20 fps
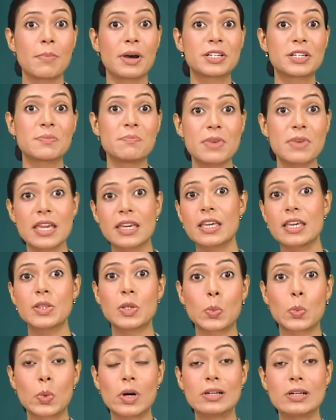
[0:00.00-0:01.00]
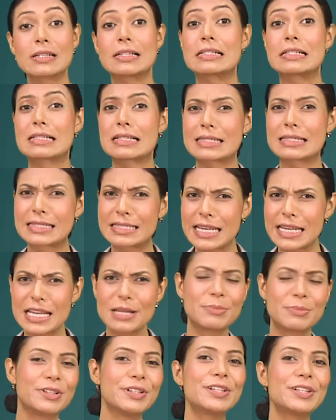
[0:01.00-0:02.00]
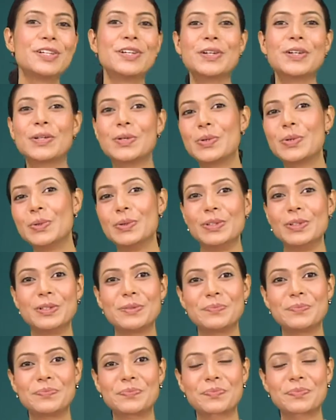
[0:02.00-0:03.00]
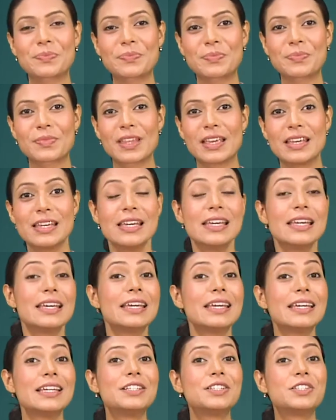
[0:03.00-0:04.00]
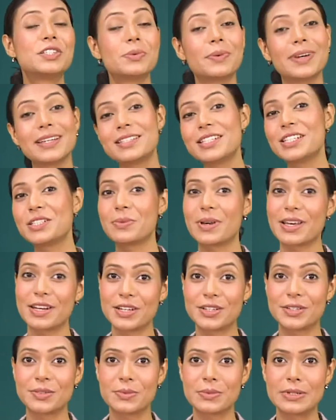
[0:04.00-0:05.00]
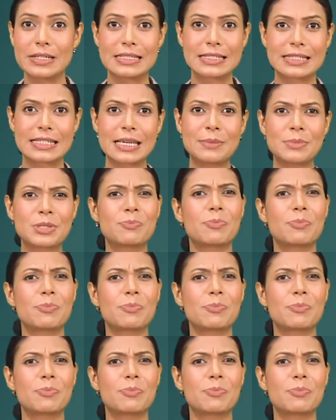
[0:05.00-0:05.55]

but making the word sustainable cool. In 2022, it seems